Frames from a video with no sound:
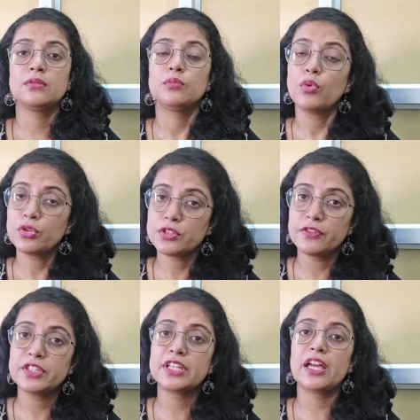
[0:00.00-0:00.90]
most of
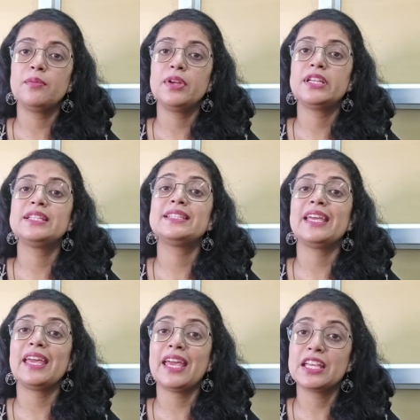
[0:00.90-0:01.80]
the time it is
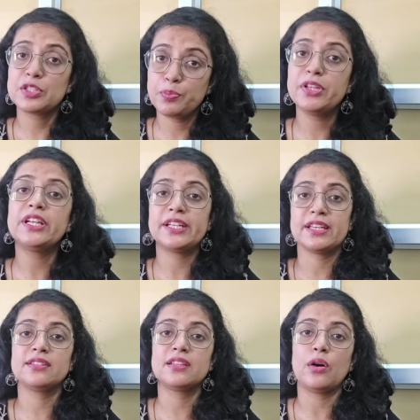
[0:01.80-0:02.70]

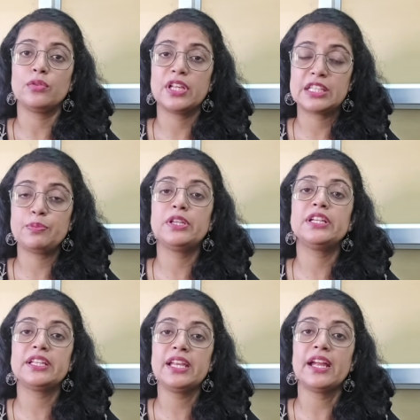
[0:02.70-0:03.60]
expiratory sound,
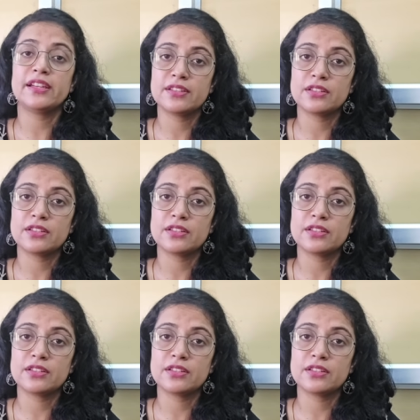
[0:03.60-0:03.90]
expiratory added